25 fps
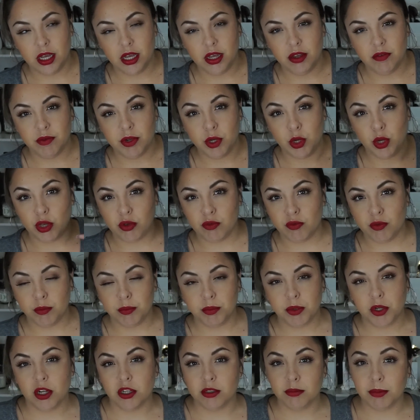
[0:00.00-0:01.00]
a video I
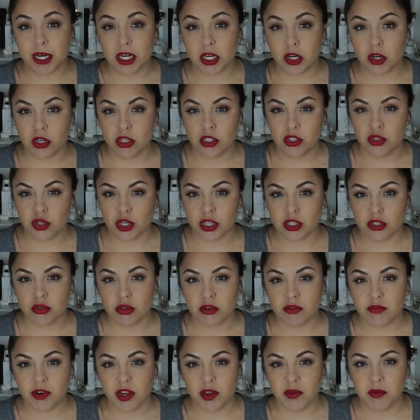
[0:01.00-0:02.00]
filmed called My Current
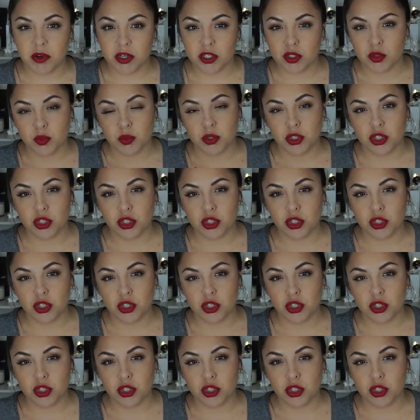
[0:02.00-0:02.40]
Drugstore Favorites,